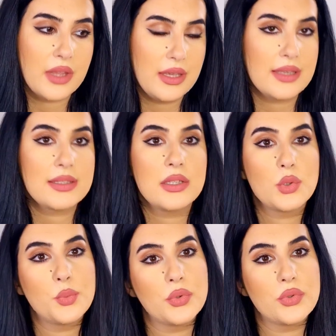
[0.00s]
Yes,
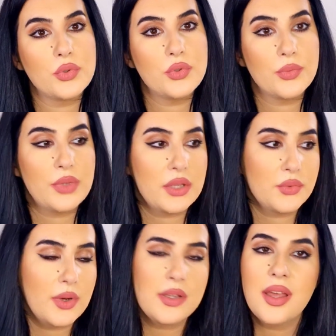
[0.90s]
it's supposed to dupe
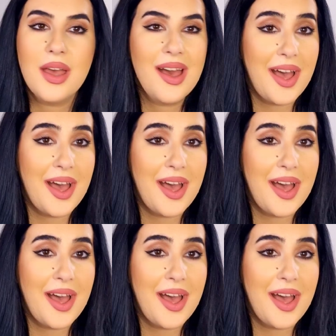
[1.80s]
that one.